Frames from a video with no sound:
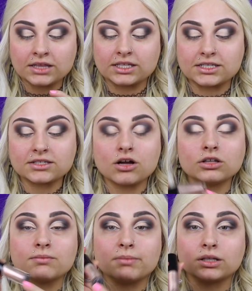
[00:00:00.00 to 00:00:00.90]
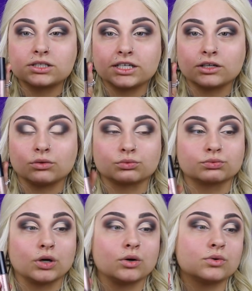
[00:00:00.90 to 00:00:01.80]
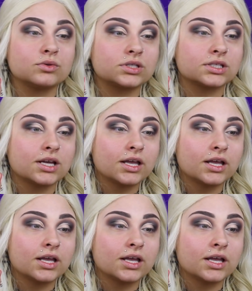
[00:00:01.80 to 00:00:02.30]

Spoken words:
This is called Melting Rose.